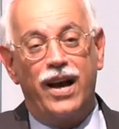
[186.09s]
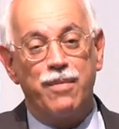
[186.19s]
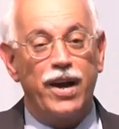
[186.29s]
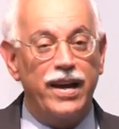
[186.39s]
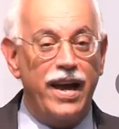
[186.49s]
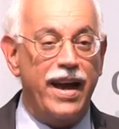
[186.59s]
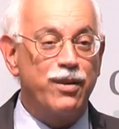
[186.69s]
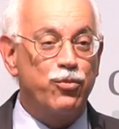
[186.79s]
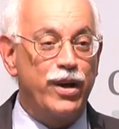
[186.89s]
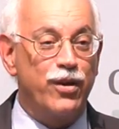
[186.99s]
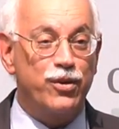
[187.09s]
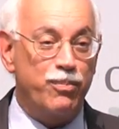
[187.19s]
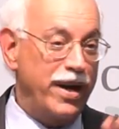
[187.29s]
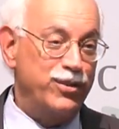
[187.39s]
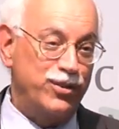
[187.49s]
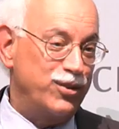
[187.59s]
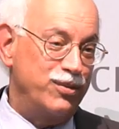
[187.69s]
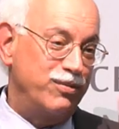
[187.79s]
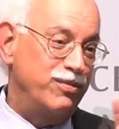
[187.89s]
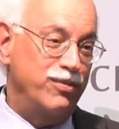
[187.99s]
I might add, we are the
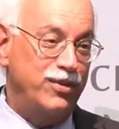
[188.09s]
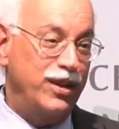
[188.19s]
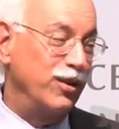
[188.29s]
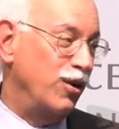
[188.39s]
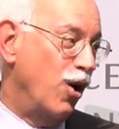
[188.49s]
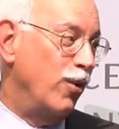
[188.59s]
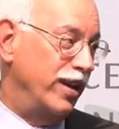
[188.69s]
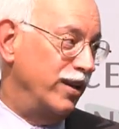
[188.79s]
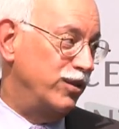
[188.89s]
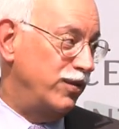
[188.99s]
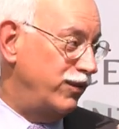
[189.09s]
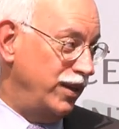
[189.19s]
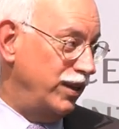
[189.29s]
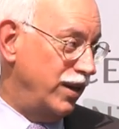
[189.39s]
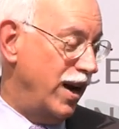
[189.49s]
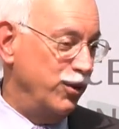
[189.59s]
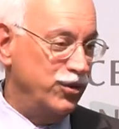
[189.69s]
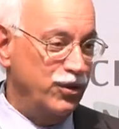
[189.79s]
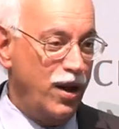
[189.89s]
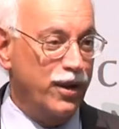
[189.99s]
best deal going. It's
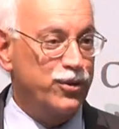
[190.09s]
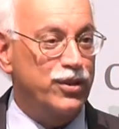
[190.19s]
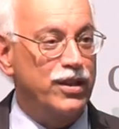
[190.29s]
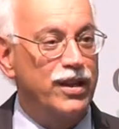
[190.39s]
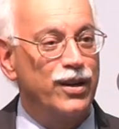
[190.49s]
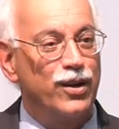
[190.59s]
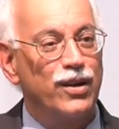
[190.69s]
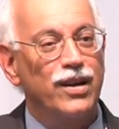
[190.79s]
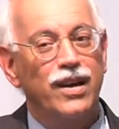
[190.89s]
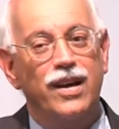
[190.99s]
$15,000 a year